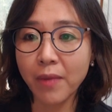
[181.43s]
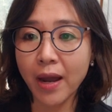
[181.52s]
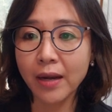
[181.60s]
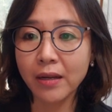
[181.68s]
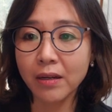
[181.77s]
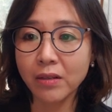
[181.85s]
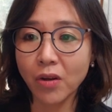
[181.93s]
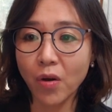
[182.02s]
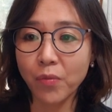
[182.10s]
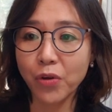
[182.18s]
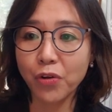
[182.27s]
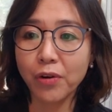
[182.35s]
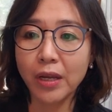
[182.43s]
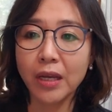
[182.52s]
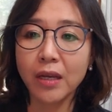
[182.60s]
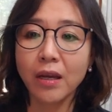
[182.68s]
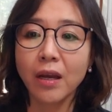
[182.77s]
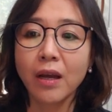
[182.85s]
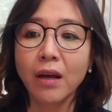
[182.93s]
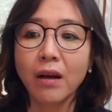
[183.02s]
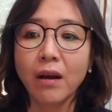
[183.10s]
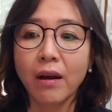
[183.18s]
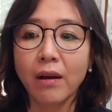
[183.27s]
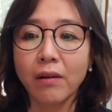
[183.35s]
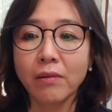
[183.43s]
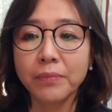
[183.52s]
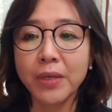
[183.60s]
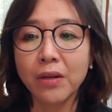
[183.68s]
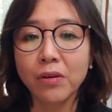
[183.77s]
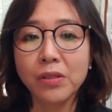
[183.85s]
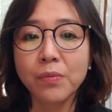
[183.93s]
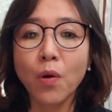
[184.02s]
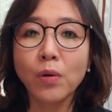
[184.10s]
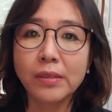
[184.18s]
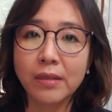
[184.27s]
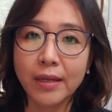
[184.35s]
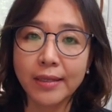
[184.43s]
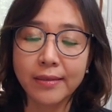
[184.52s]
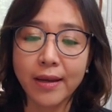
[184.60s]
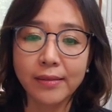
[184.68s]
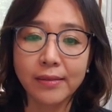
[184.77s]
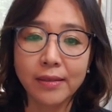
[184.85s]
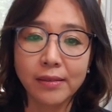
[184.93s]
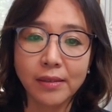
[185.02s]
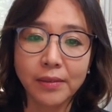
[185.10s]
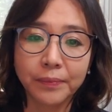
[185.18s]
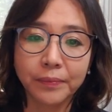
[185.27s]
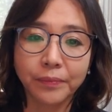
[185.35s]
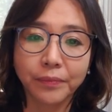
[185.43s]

American community in a small city in Texas.